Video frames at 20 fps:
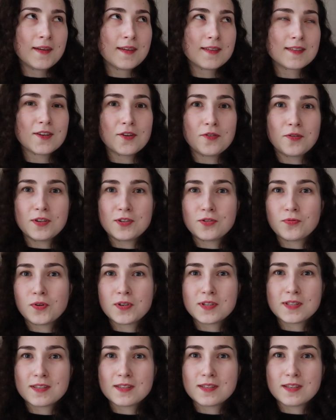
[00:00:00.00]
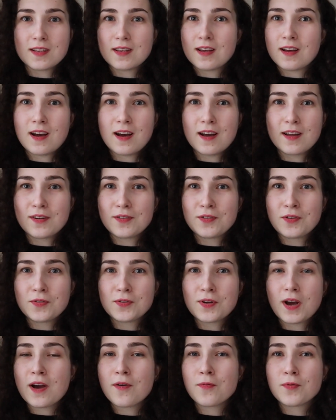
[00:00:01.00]
So it was, I don't
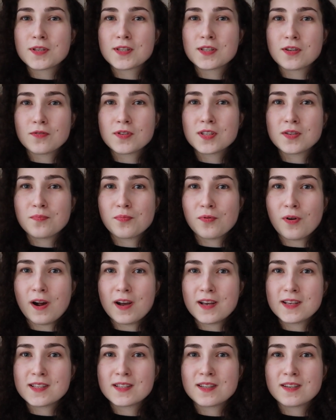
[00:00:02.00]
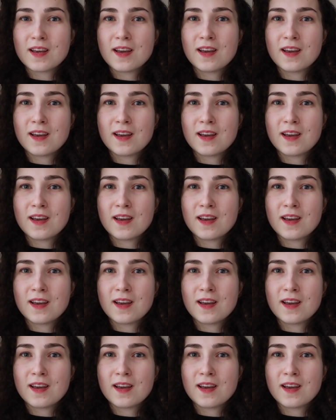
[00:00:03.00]
know, I was so surprised.